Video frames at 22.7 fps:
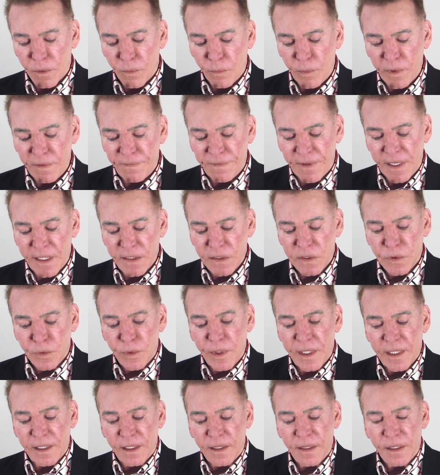we find
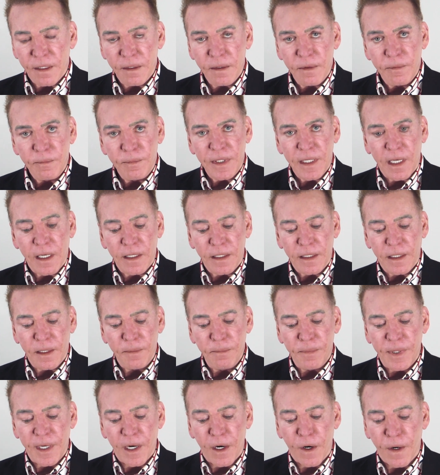strength beyond
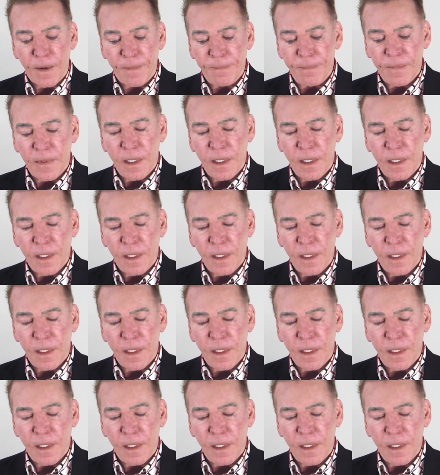compare.